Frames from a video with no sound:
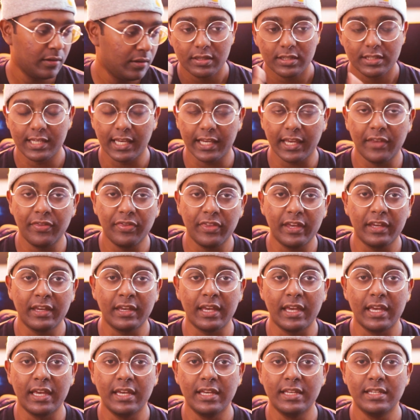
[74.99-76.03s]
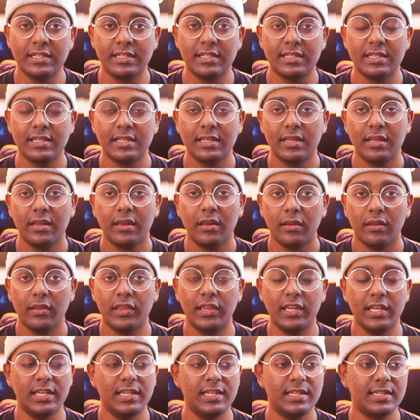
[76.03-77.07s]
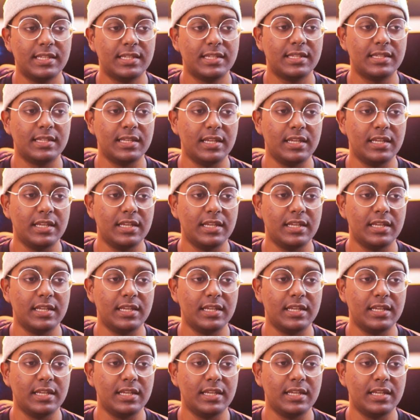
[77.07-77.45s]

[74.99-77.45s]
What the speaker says: Second thing is, this